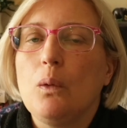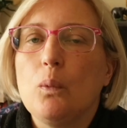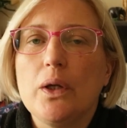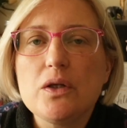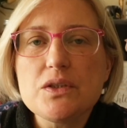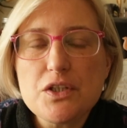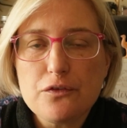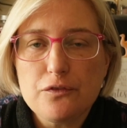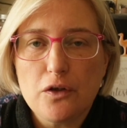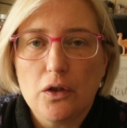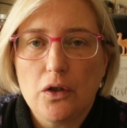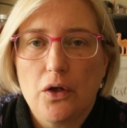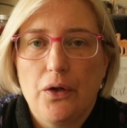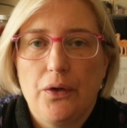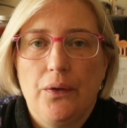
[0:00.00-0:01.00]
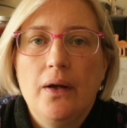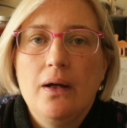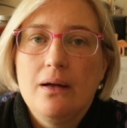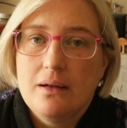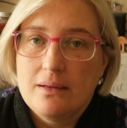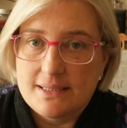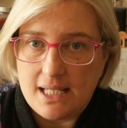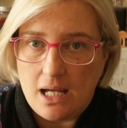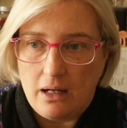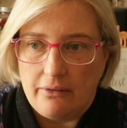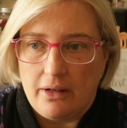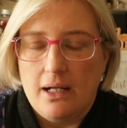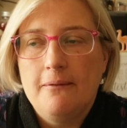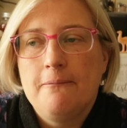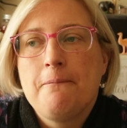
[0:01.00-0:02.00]
We also follow
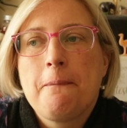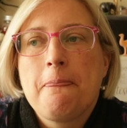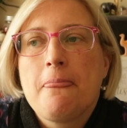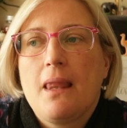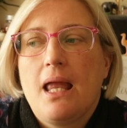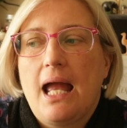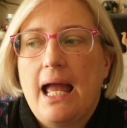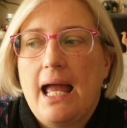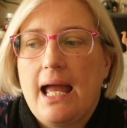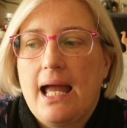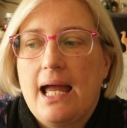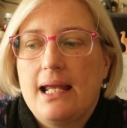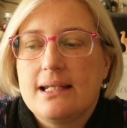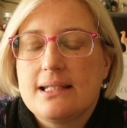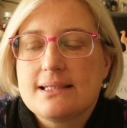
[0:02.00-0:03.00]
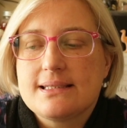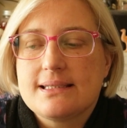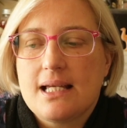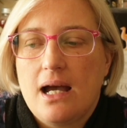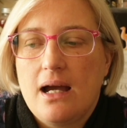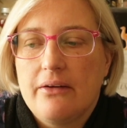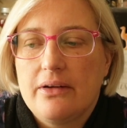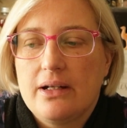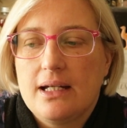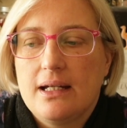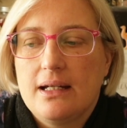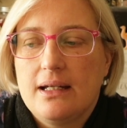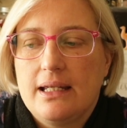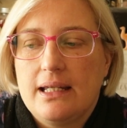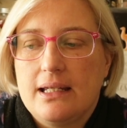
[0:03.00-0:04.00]
Zara, and
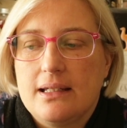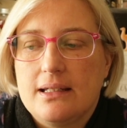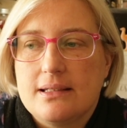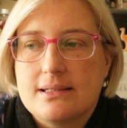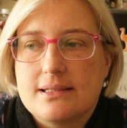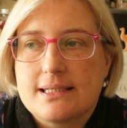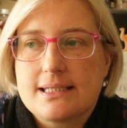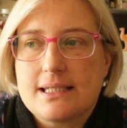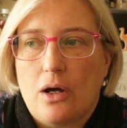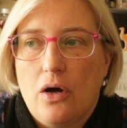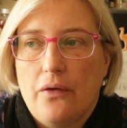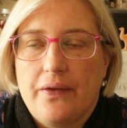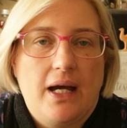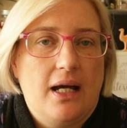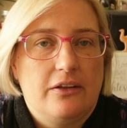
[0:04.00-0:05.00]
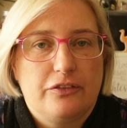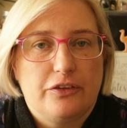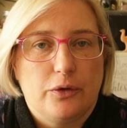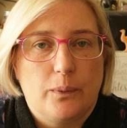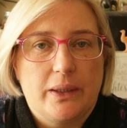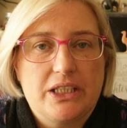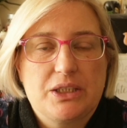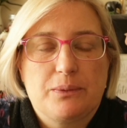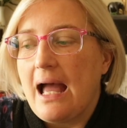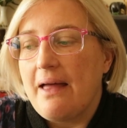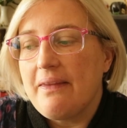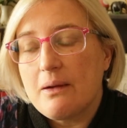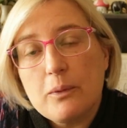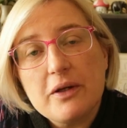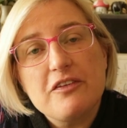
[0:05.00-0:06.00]
Zara is on the hunt for a witch. And
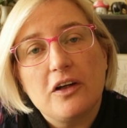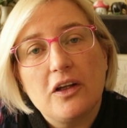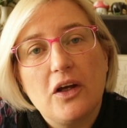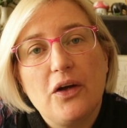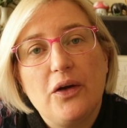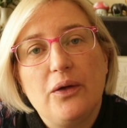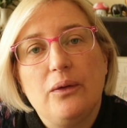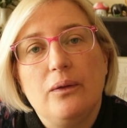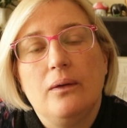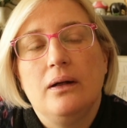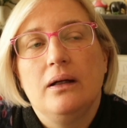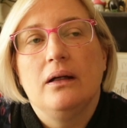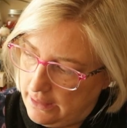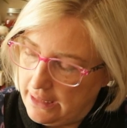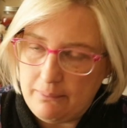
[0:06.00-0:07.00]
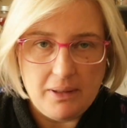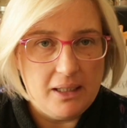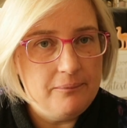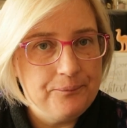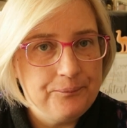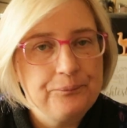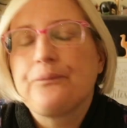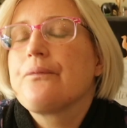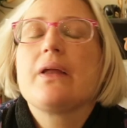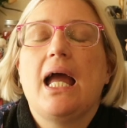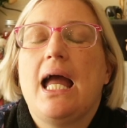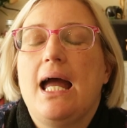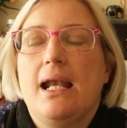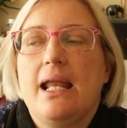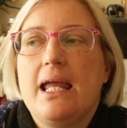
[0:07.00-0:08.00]
then we follow Ema,
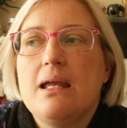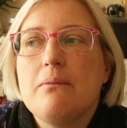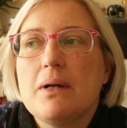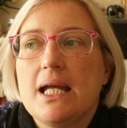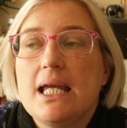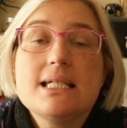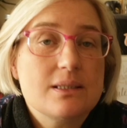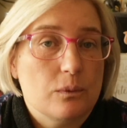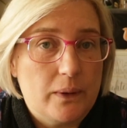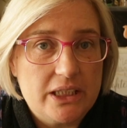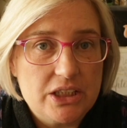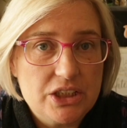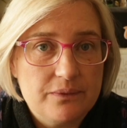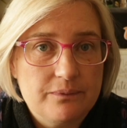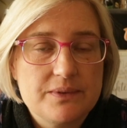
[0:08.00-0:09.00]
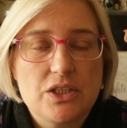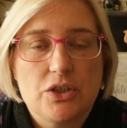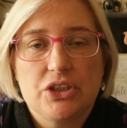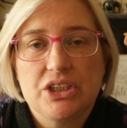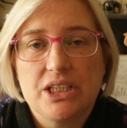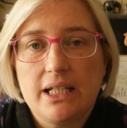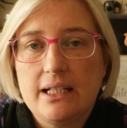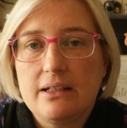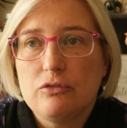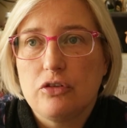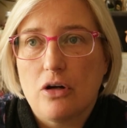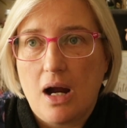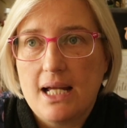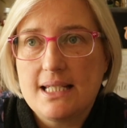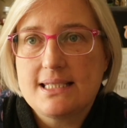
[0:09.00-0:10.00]
and Ema is a witch. So she
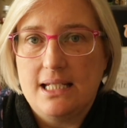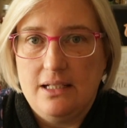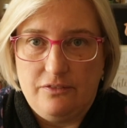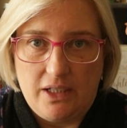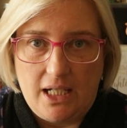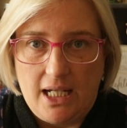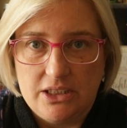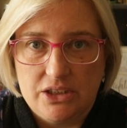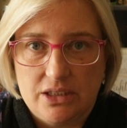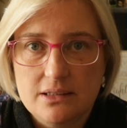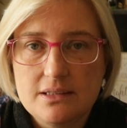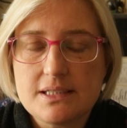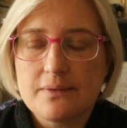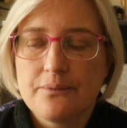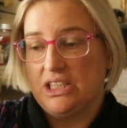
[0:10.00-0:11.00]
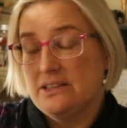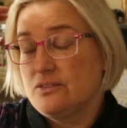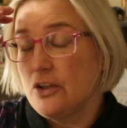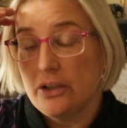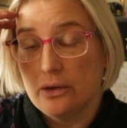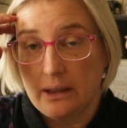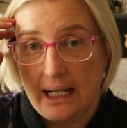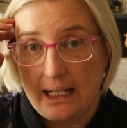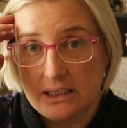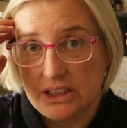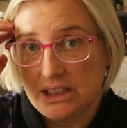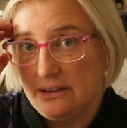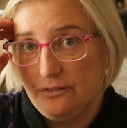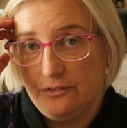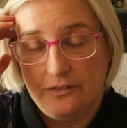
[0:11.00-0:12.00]
writes invocations. She's very good at it.
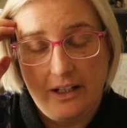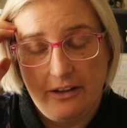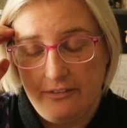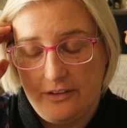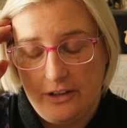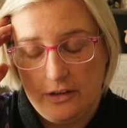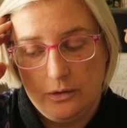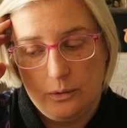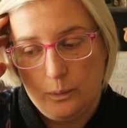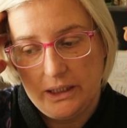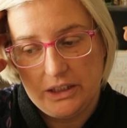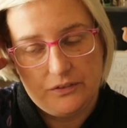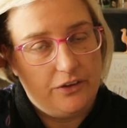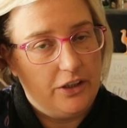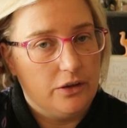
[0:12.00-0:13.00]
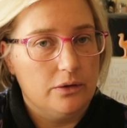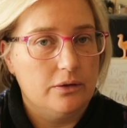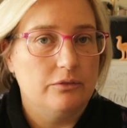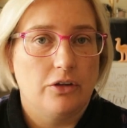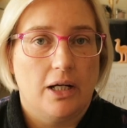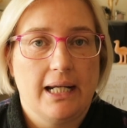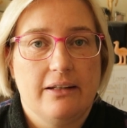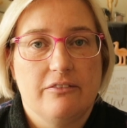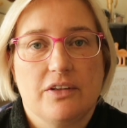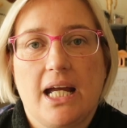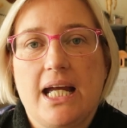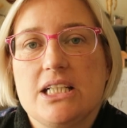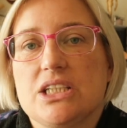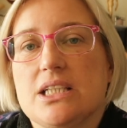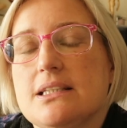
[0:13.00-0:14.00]
She's very, very good witch, very good at writing
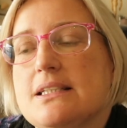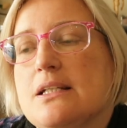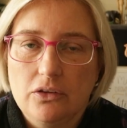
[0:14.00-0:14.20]
invocations.